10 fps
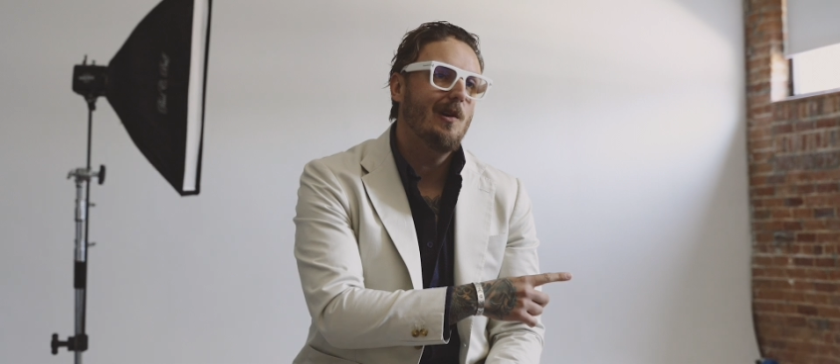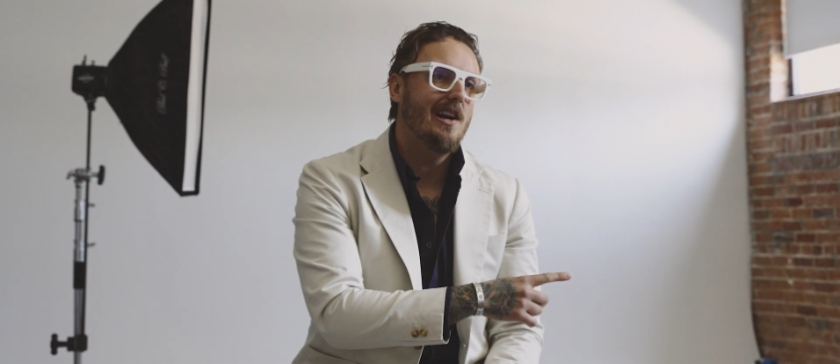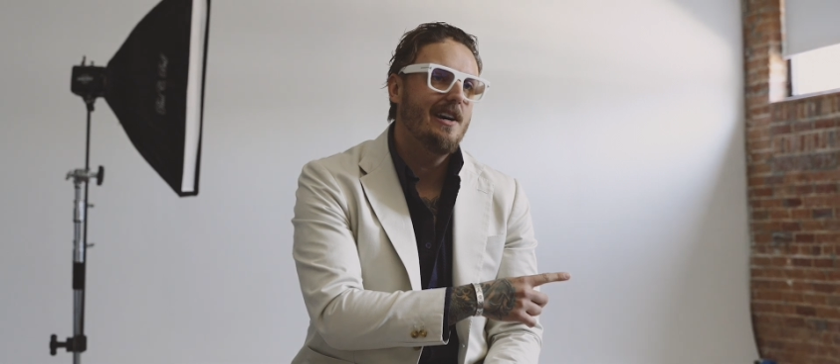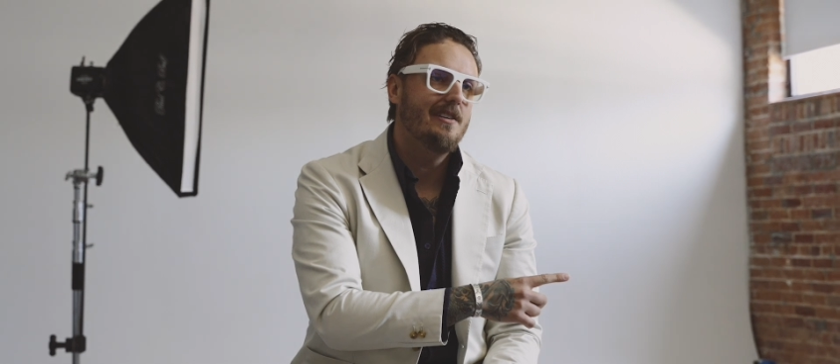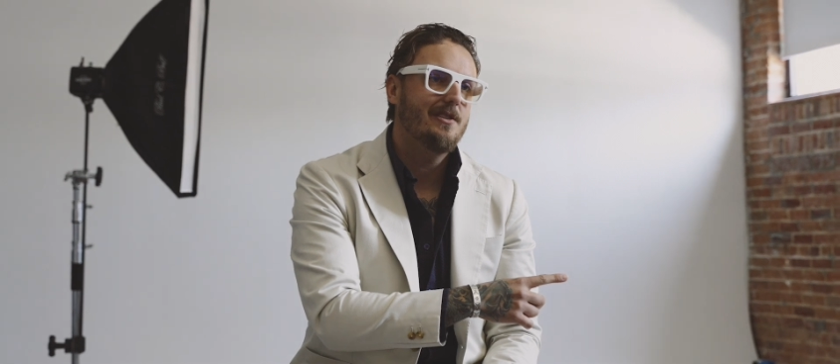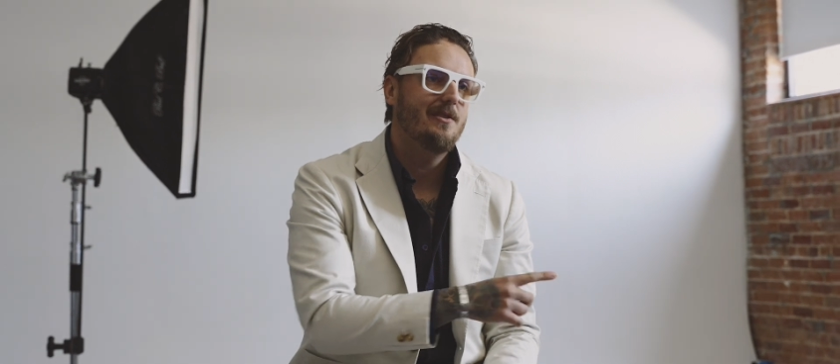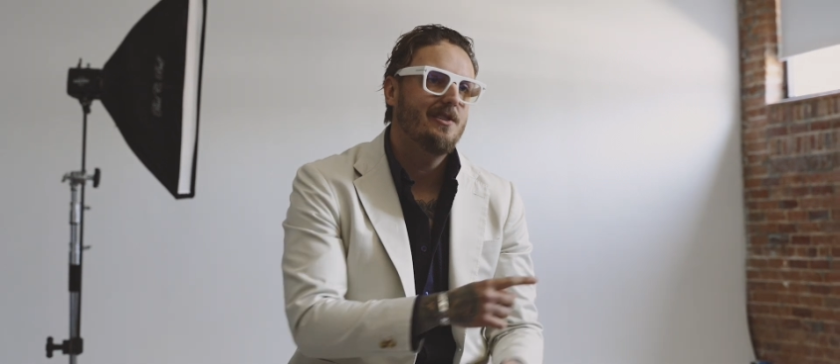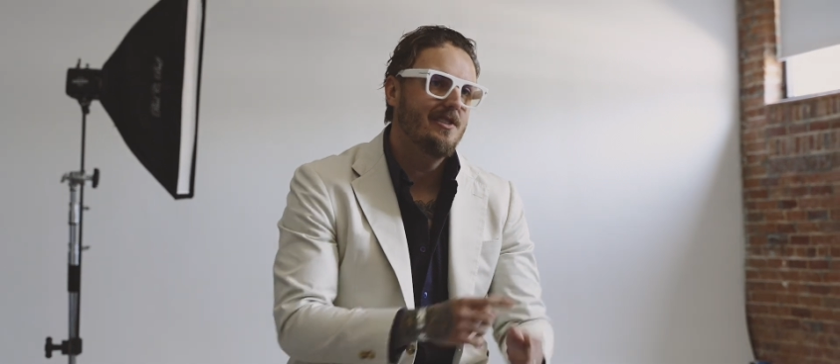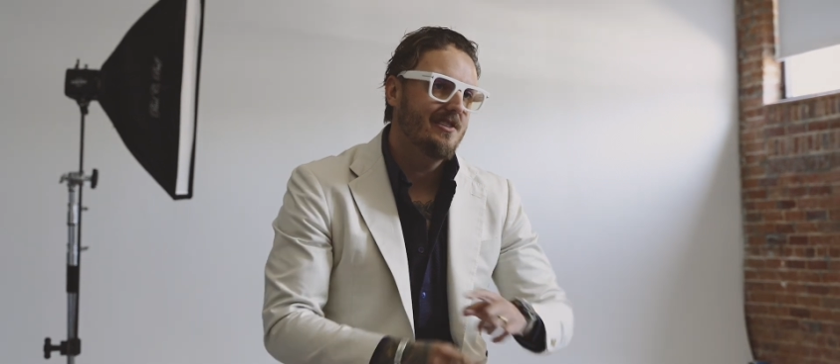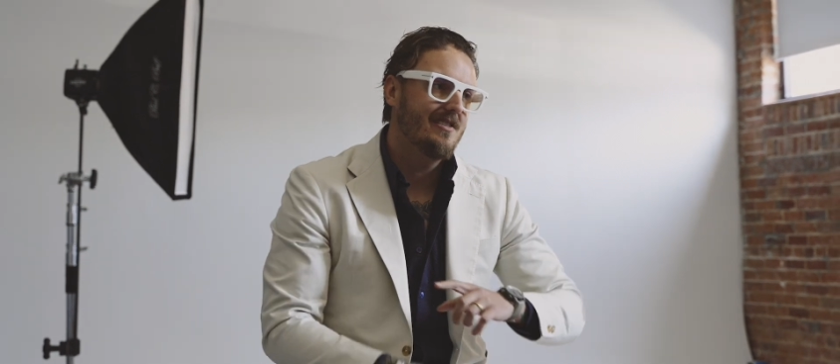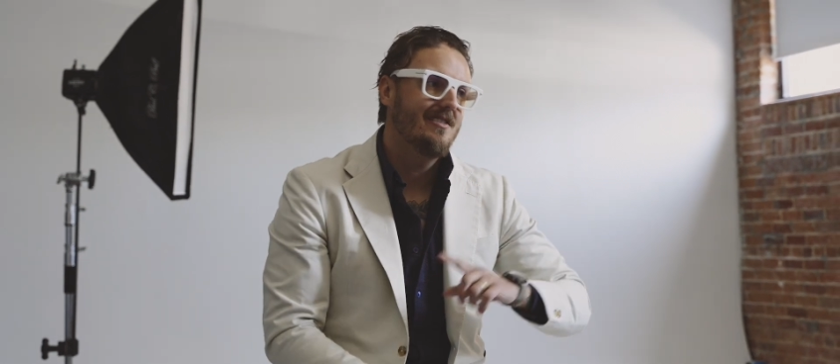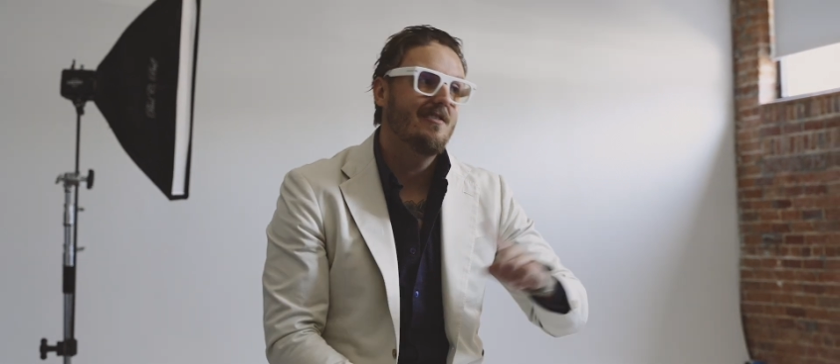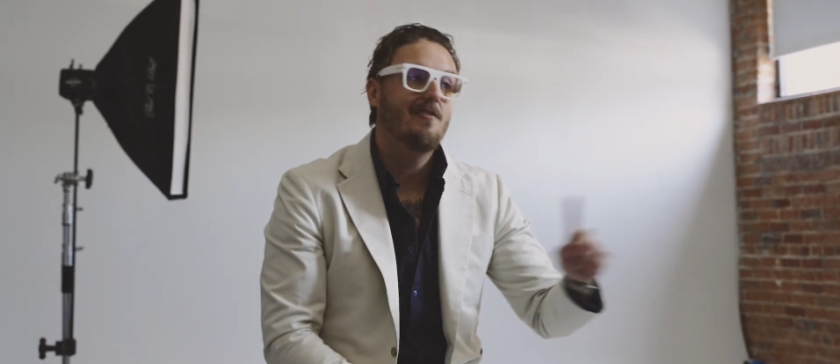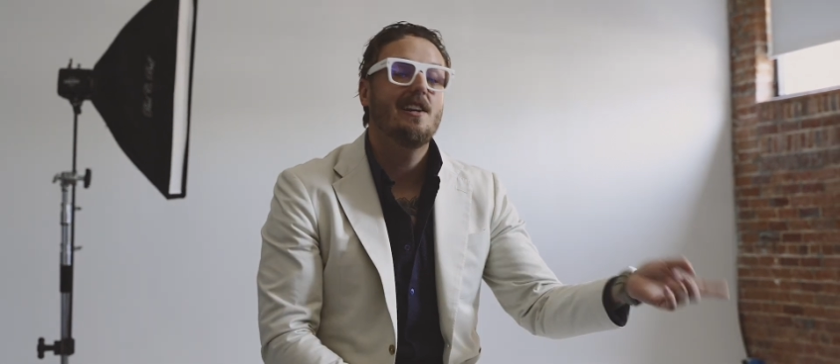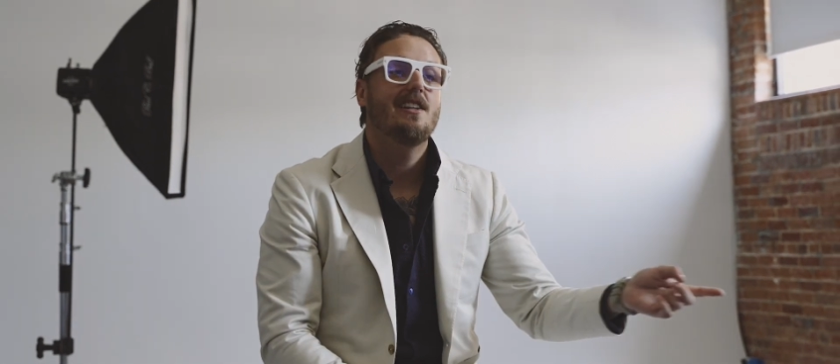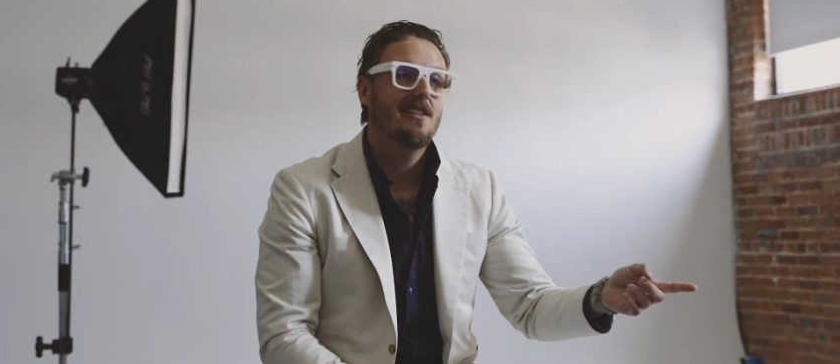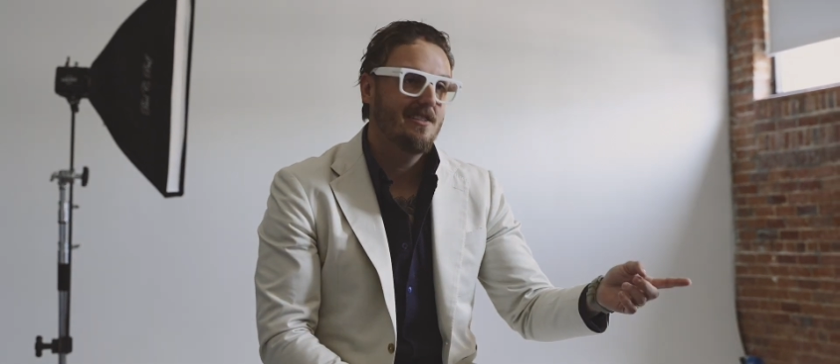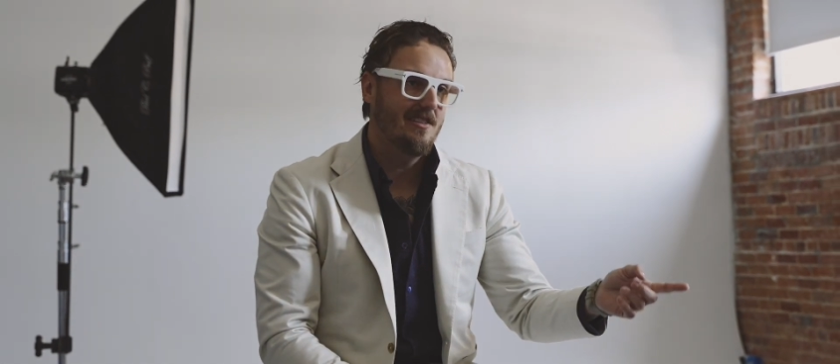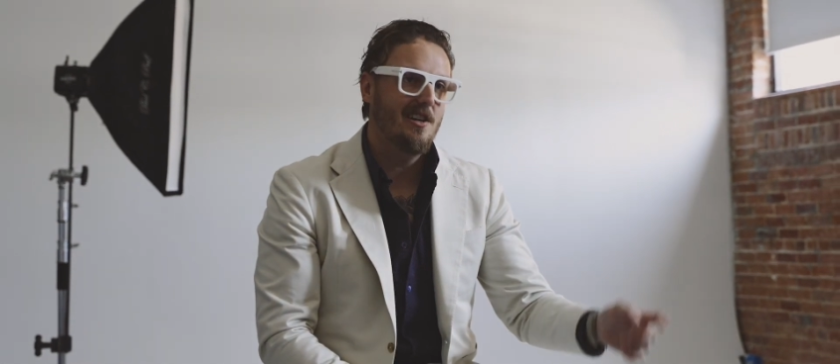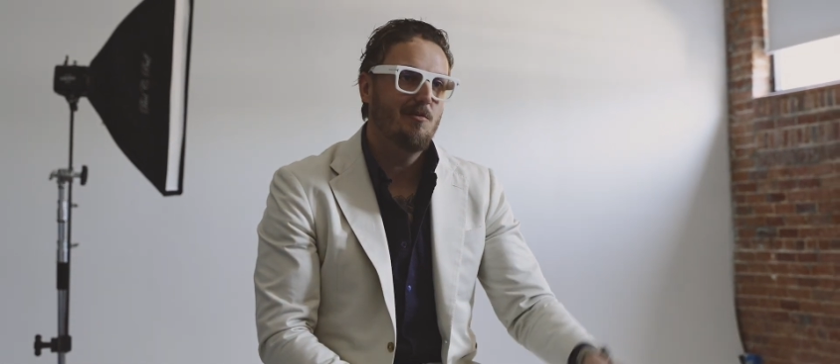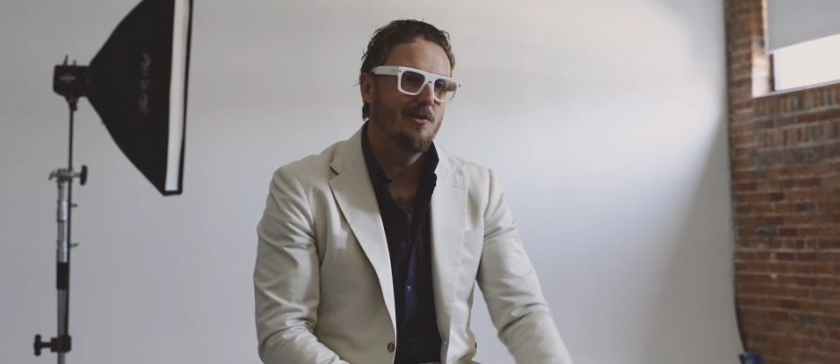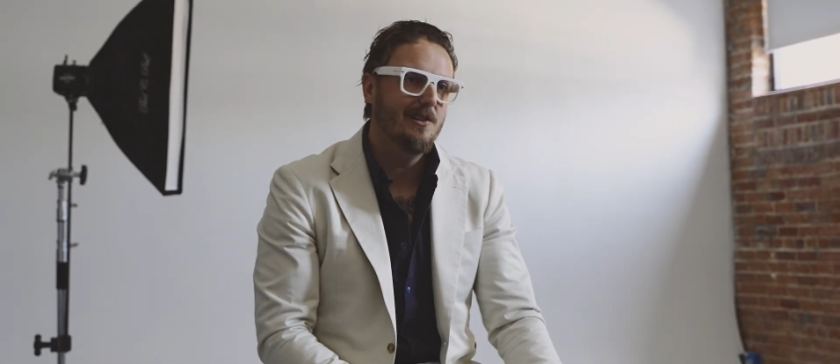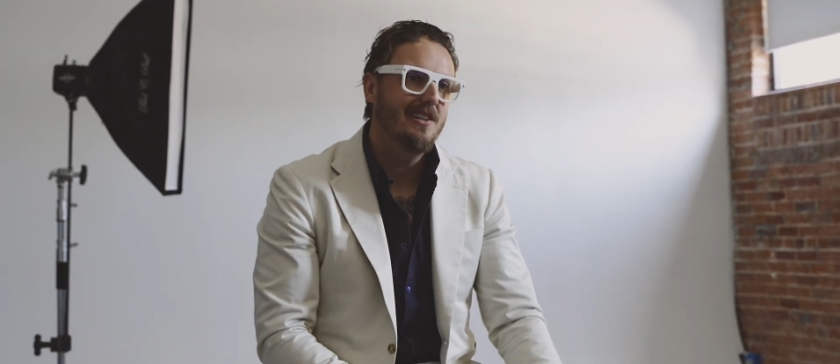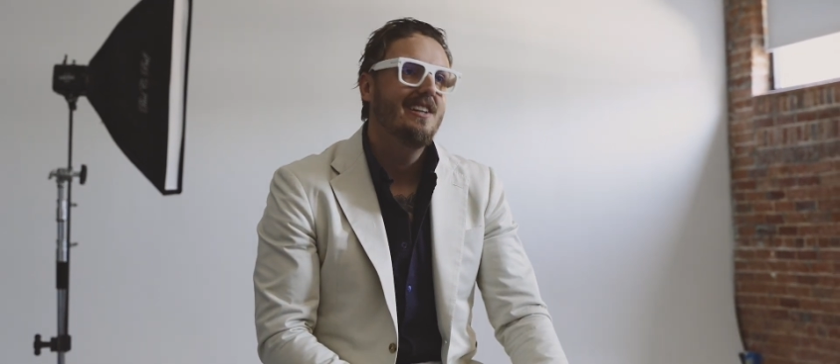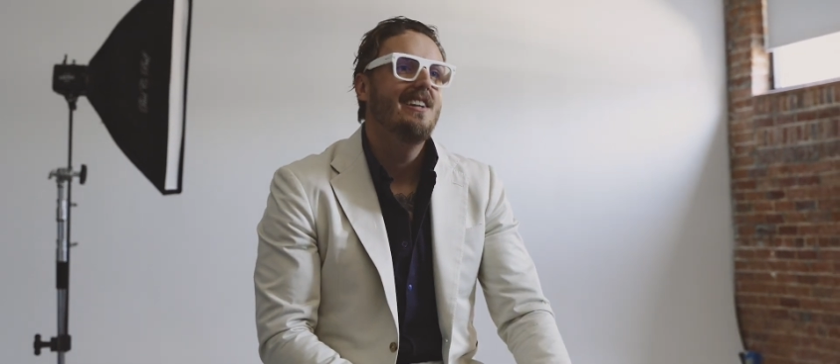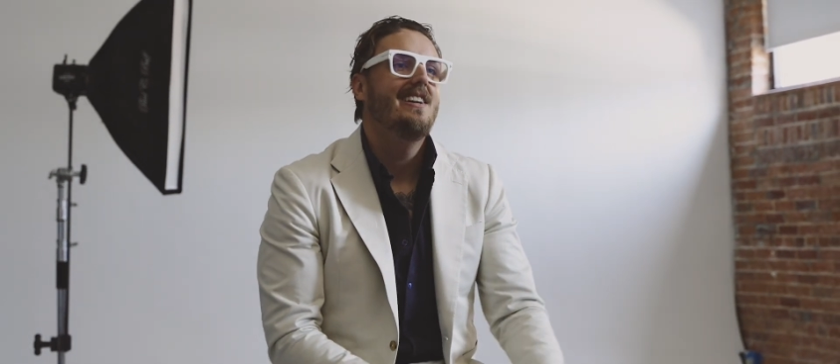warehouse, which is right next to the airport.